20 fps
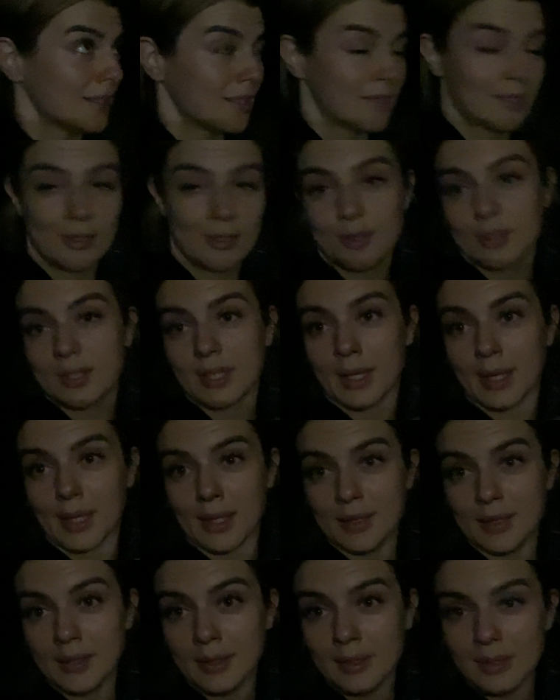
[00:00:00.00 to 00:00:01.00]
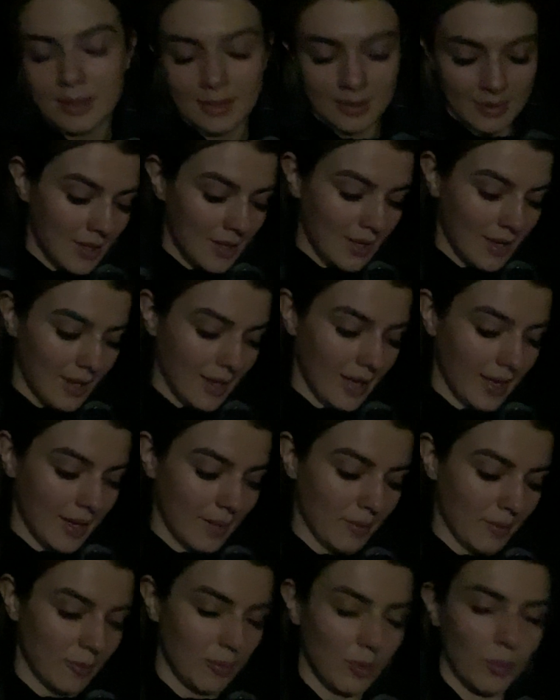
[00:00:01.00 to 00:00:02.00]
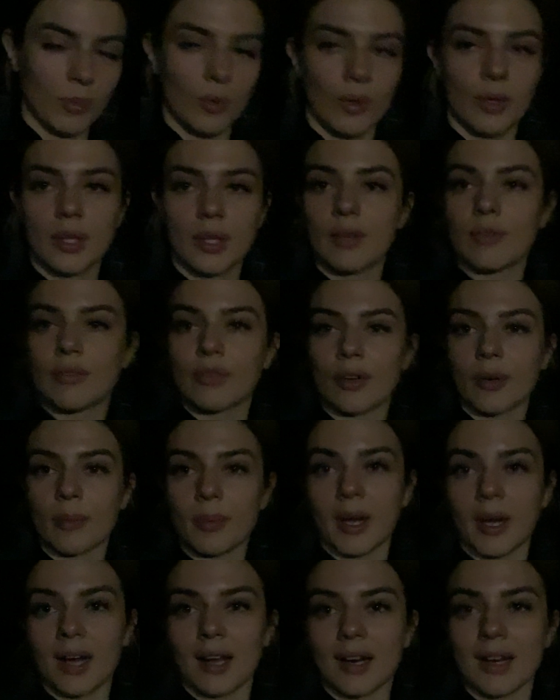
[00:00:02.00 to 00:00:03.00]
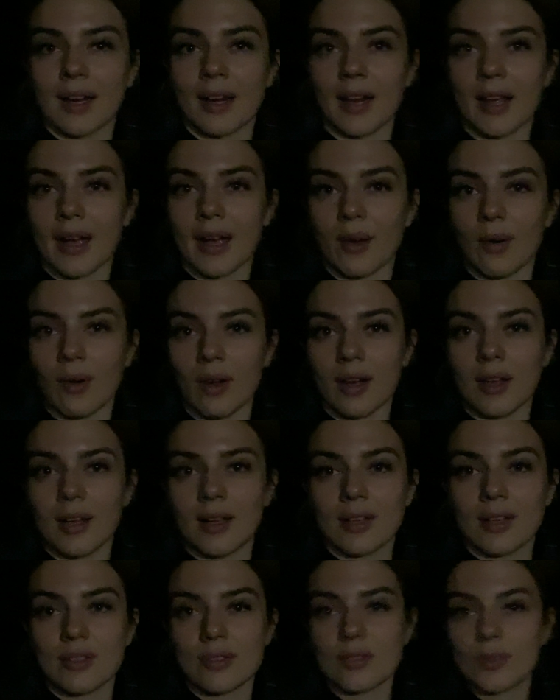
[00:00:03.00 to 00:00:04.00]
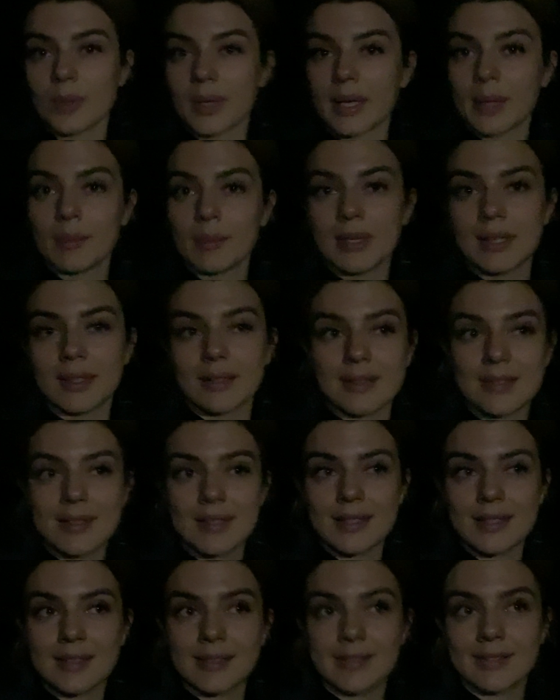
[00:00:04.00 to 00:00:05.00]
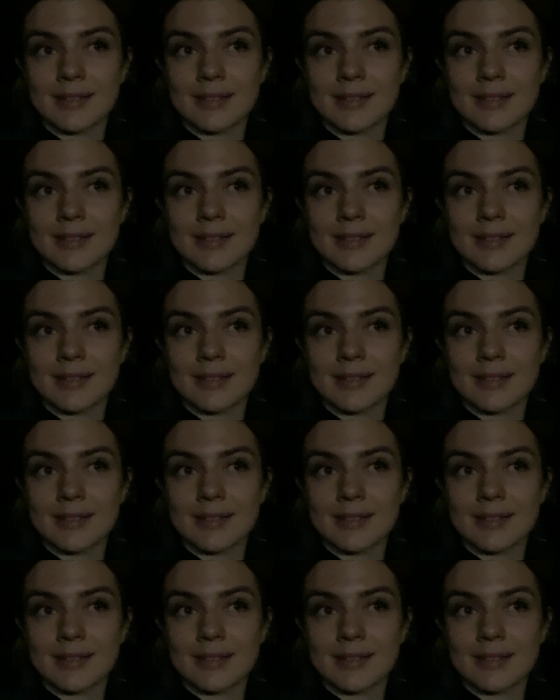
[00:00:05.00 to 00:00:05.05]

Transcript: still dark and we've been walking for about an hour and 20 minutes.